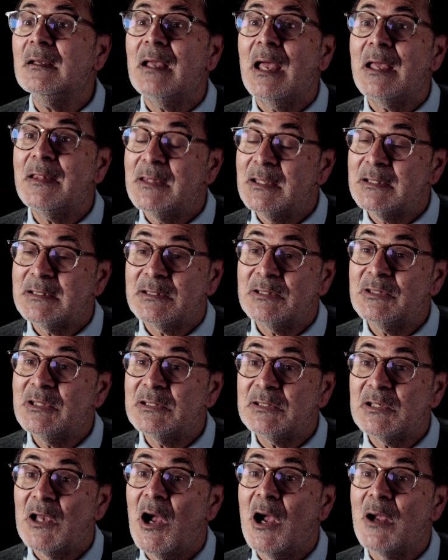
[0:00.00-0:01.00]
And
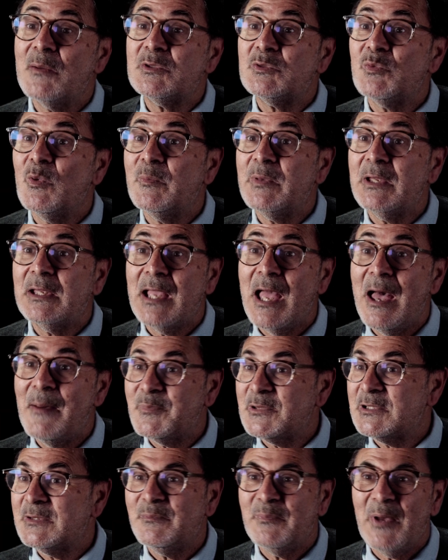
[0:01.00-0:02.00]
these harms will be
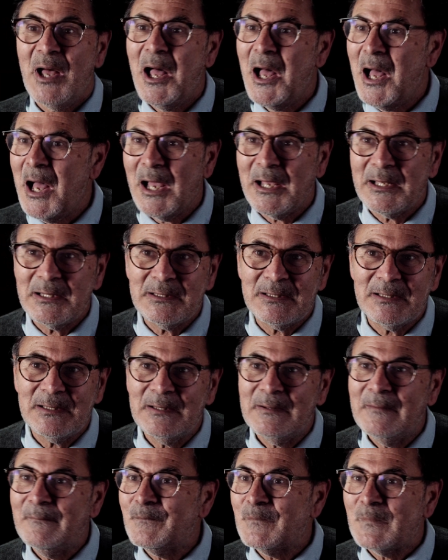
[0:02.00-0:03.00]
kept behind
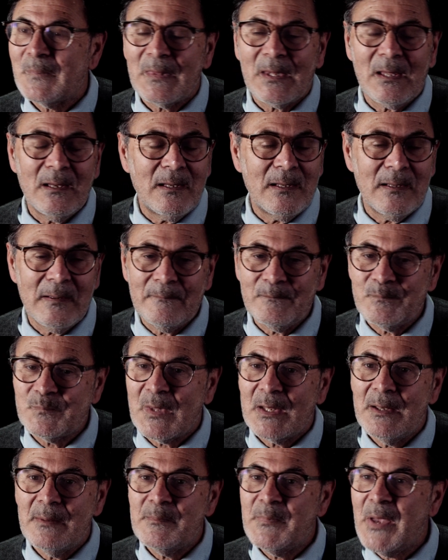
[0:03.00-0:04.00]

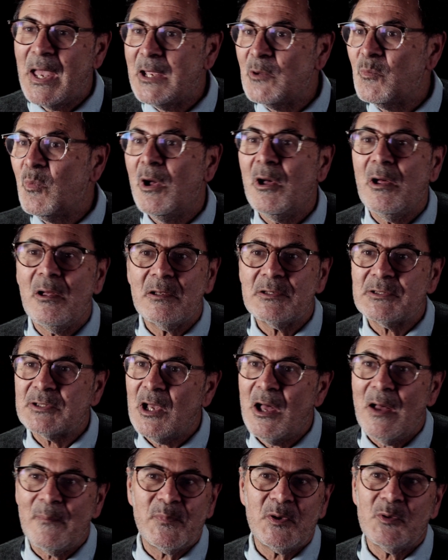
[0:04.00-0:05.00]
paywalls,
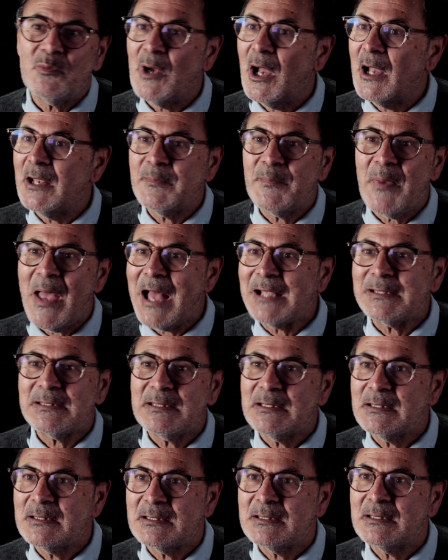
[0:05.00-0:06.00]
copyright,
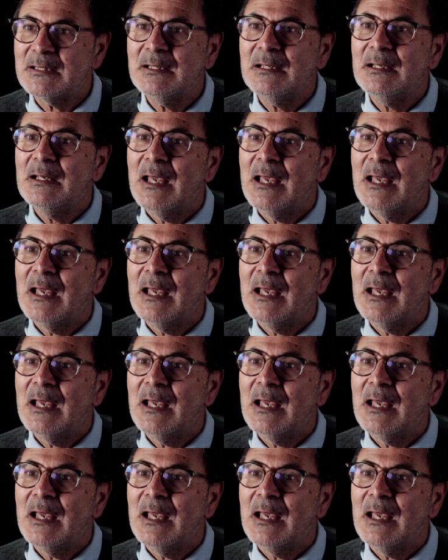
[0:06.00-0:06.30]
patents,